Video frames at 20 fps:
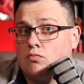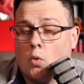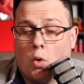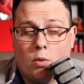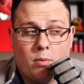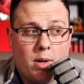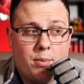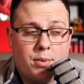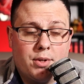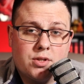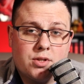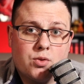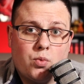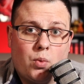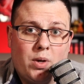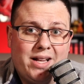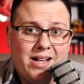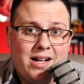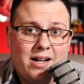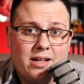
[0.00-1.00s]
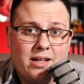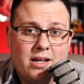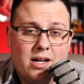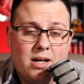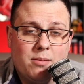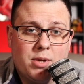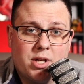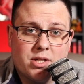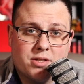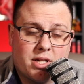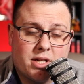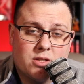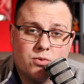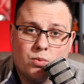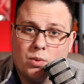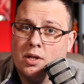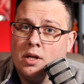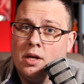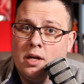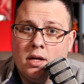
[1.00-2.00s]
Or maybe it's $20.99 because
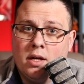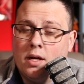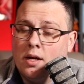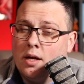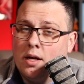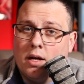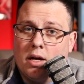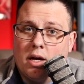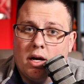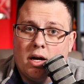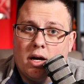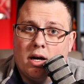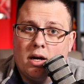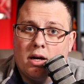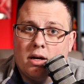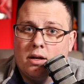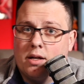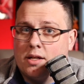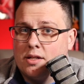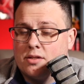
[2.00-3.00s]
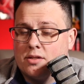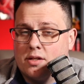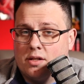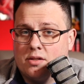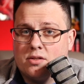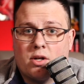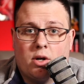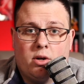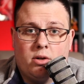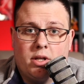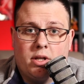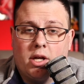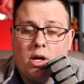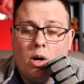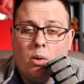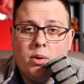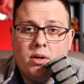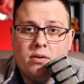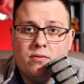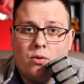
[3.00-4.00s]
that's what uh, it's, it's currently
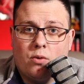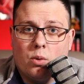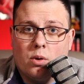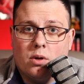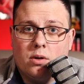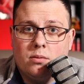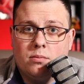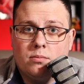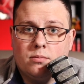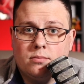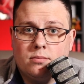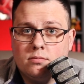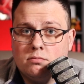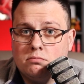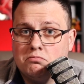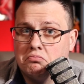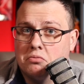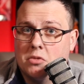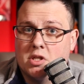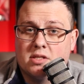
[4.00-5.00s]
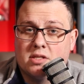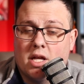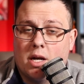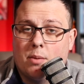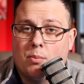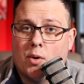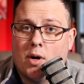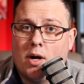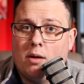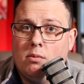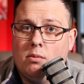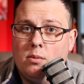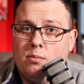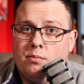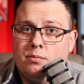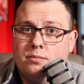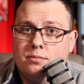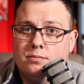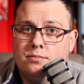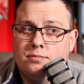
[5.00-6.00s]
going for. Is that a
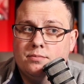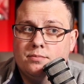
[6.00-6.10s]
problem?